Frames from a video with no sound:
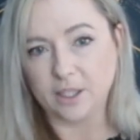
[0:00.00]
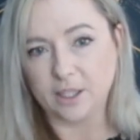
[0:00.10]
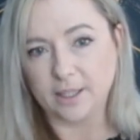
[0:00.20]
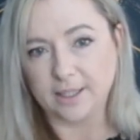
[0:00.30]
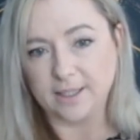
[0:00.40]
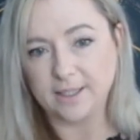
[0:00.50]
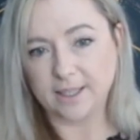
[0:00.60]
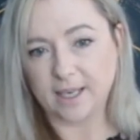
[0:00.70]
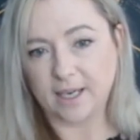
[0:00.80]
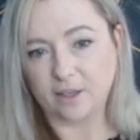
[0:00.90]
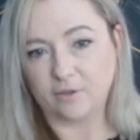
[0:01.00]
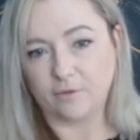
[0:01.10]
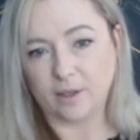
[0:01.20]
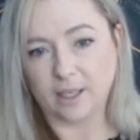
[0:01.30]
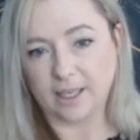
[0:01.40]
this is a card of
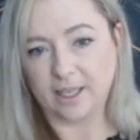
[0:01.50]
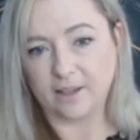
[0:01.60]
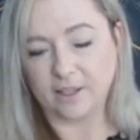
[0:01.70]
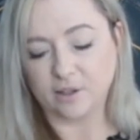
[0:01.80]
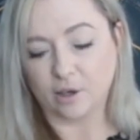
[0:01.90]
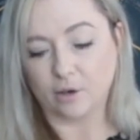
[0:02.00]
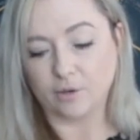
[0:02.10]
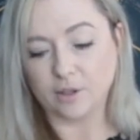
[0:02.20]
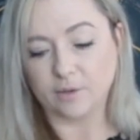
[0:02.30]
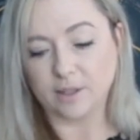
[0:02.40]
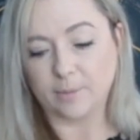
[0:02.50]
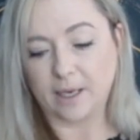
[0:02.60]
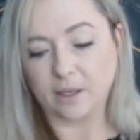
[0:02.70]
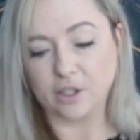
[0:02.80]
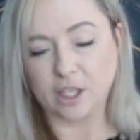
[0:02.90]
letting things go. So it's
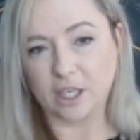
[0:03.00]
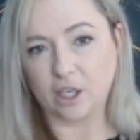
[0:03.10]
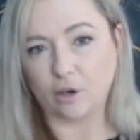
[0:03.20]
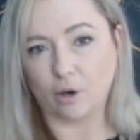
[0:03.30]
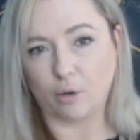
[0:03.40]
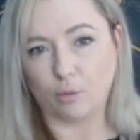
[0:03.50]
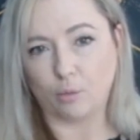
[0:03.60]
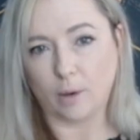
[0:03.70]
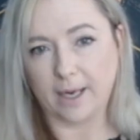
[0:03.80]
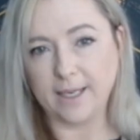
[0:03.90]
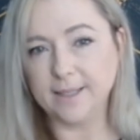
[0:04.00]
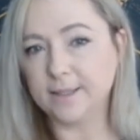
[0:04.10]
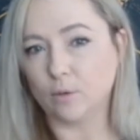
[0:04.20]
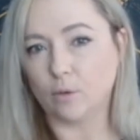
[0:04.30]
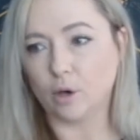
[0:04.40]
about shedding your old ways
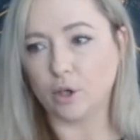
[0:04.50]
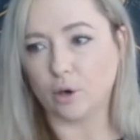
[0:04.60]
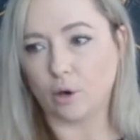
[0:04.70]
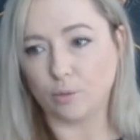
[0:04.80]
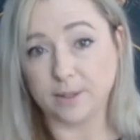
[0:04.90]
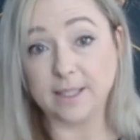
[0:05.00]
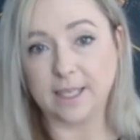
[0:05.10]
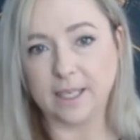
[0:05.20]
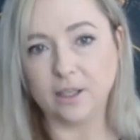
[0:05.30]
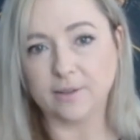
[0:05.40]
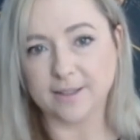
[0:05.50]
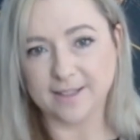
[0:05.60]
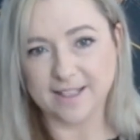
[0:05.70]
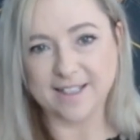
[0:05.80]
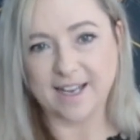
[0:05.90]
or your old skin, because it's
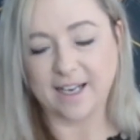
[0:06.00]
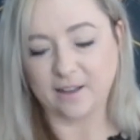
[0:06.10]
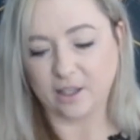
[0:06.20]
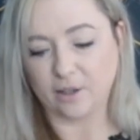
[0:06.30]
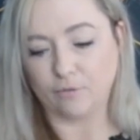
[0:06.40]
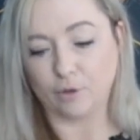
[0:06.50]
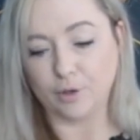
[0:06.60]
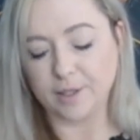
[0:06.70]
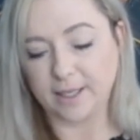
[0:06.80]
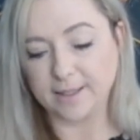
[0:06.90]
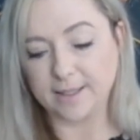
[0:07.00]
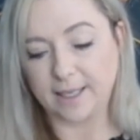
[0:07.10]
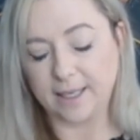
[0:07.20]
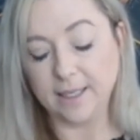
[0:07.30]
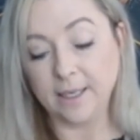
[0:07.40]
a snake losing its
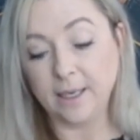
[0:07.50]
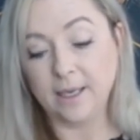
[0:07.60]
skin.